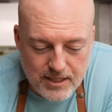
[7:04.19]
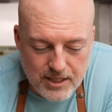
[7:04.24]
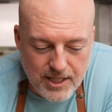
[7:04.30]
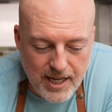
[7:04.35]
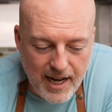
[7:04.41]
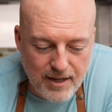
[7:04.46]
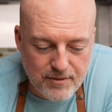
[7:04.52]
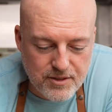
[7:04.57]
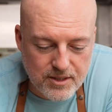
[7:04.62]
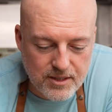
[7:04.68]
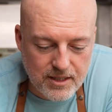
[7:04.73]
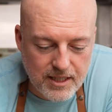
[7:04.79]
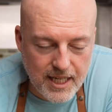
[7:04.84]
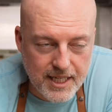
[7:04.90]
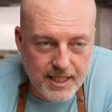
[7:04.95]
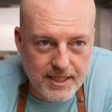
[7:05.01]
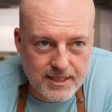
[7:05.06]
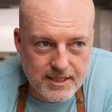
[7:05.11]
You have to
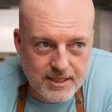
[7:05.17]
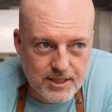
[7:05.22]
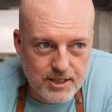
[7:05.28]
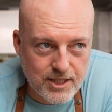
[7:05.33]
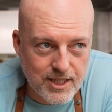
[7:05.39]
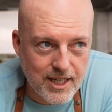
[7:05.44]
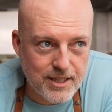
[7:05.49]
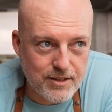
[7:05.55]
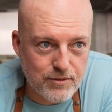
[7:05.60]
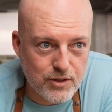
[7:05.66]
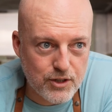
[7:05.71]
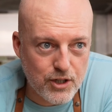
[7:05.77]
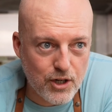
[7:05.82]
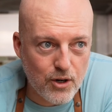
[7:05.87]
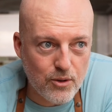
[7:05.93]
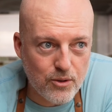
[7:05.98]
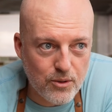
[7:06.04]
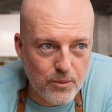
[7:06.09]
let it kind of
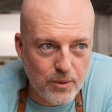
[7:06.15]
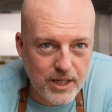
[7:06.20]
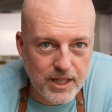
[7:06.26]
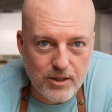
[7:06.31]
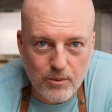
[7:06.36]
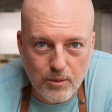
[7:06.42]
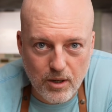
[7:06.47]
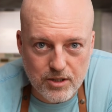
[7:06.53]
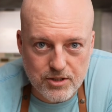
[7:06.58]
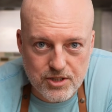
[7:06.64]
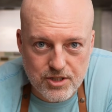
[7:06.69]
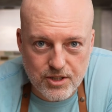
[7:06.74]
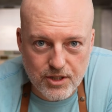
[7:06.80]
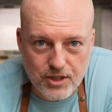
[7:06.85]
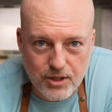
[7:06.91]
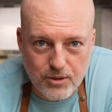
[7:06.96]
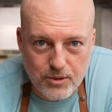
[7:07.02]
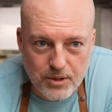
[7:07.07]
go the way it wants
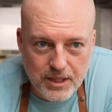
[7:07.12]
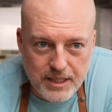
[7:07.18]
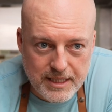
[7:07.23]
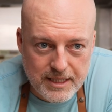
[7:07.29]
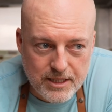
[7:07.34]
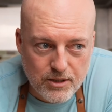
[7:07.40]
to go.